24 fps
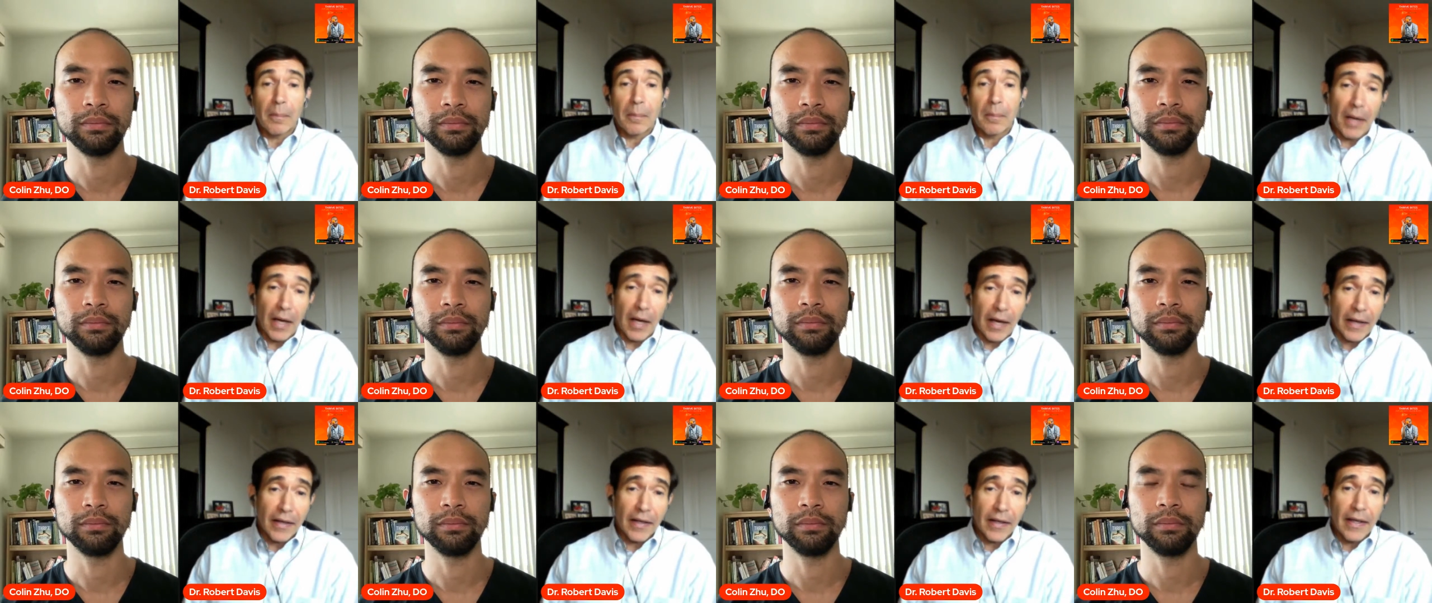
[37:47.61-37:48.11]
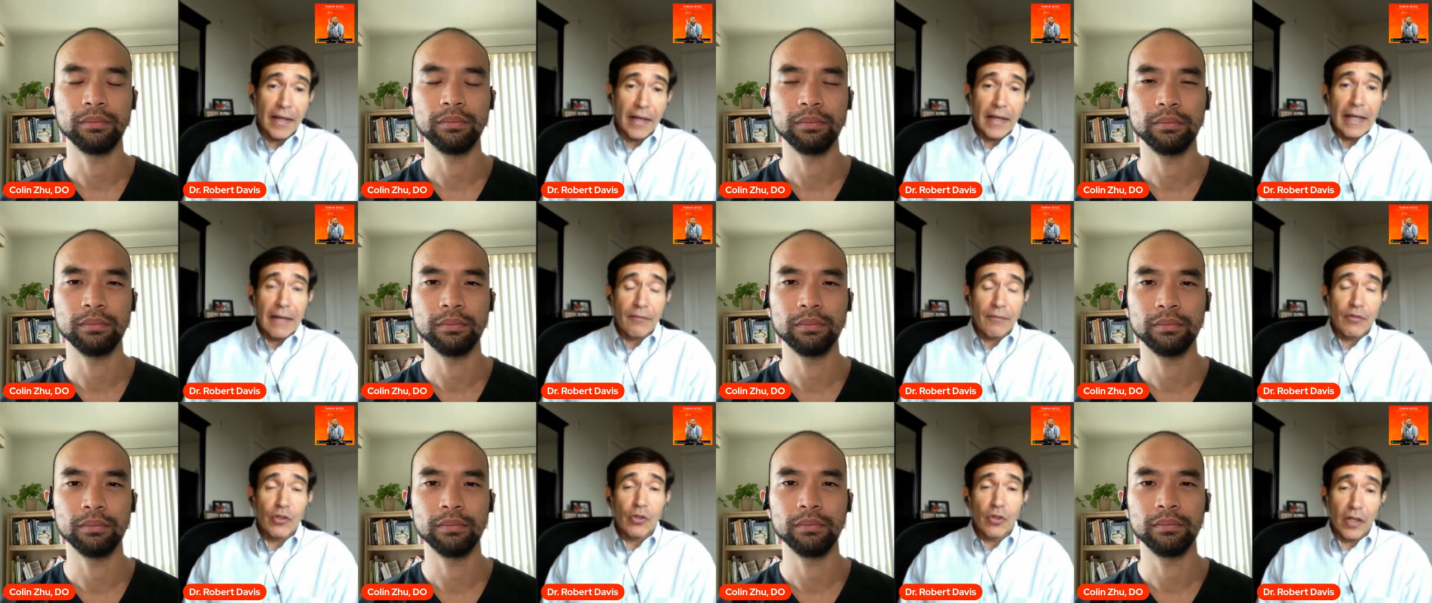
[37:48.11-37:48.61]
Speaker 1: But
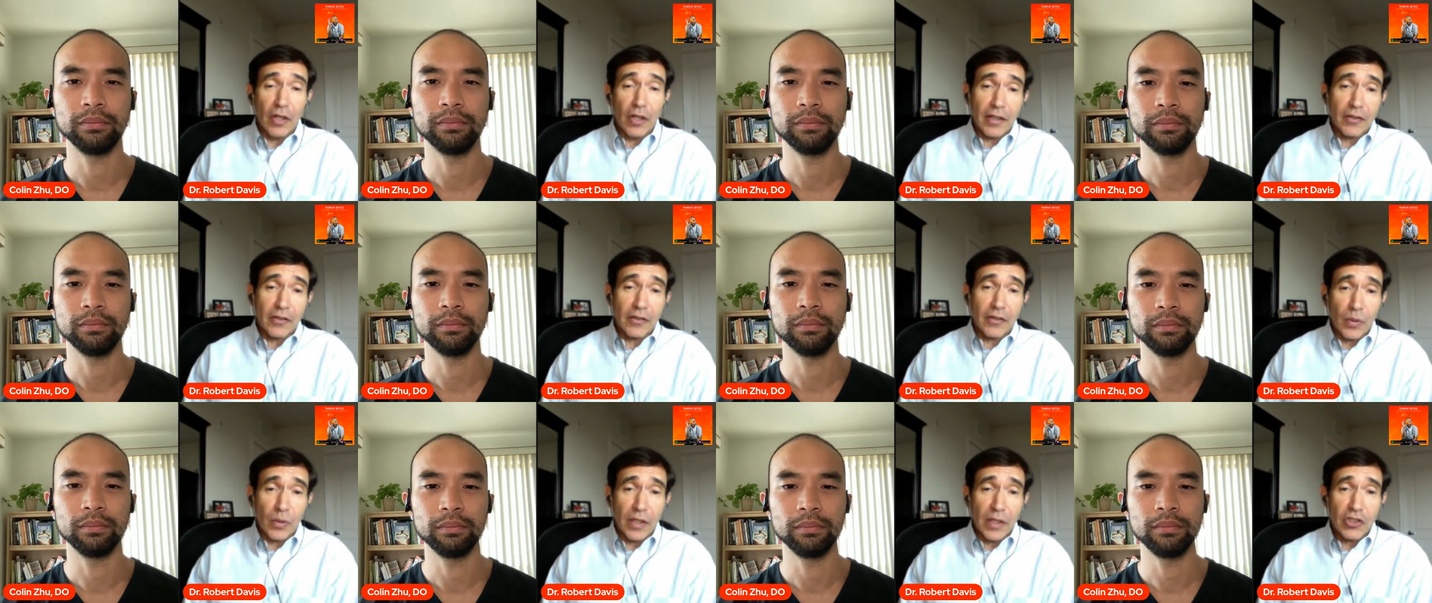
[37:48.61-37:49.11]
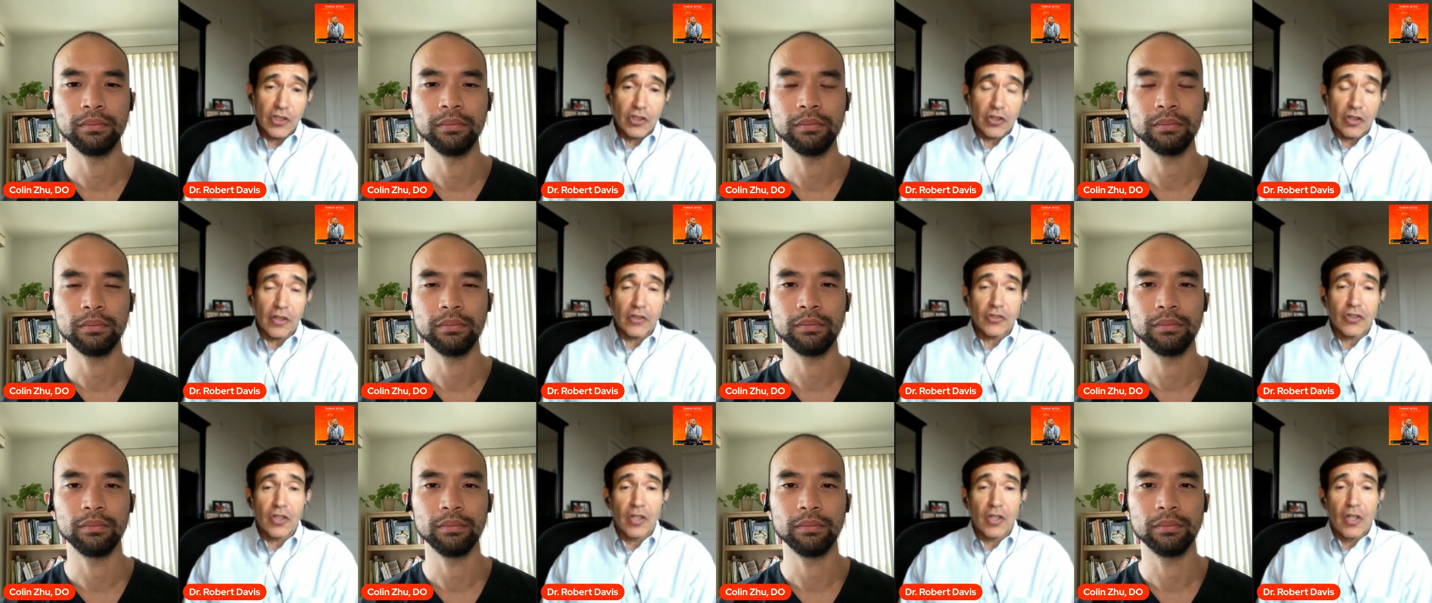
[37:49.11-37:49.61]
if you look at the
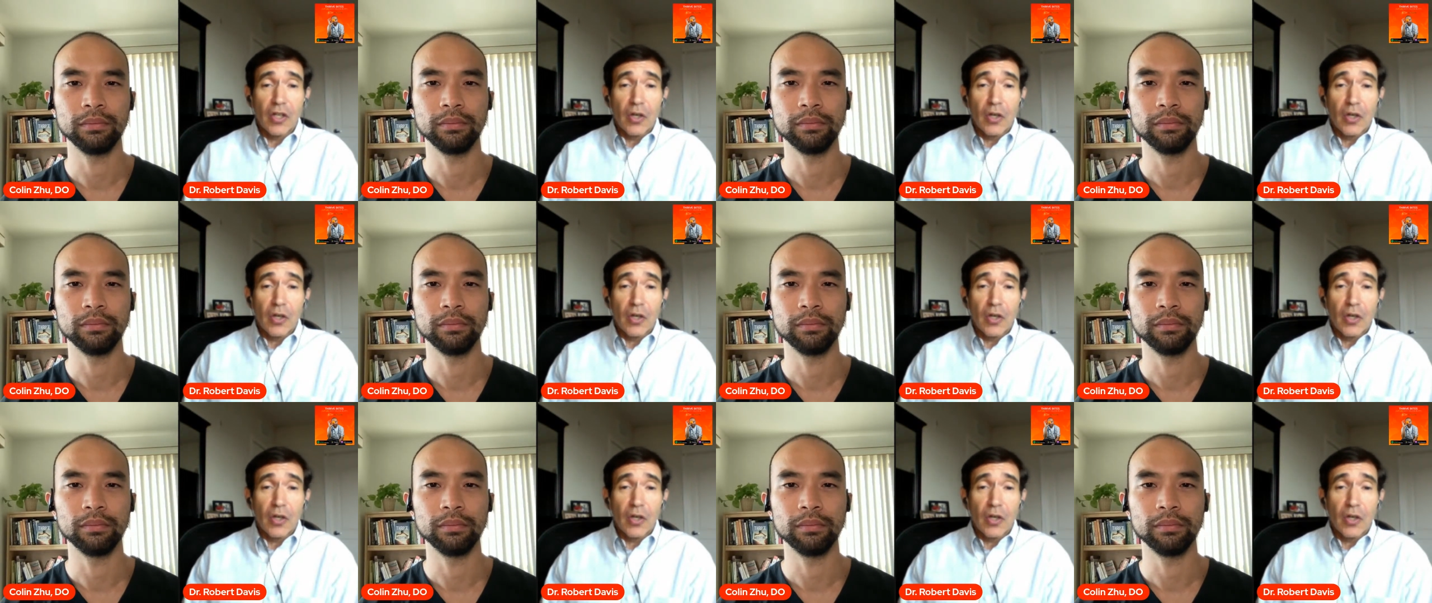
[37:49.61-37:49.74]
research,